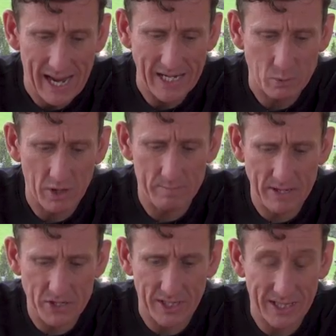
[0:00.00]
it's worth
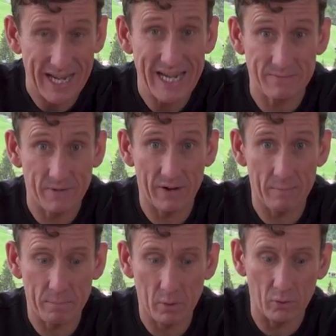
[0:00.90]
mentioning that it is very
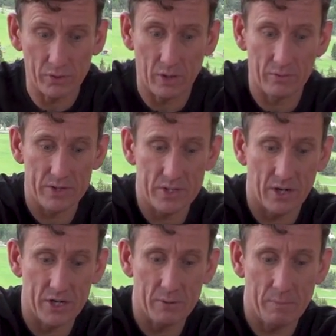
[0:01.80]
important on the
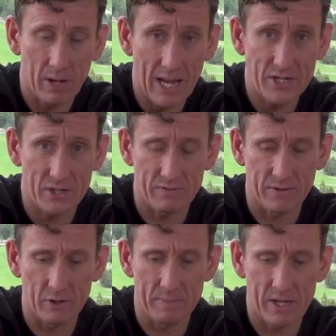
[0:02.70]
side you place the
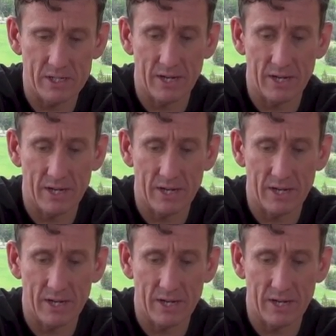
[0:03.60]
food because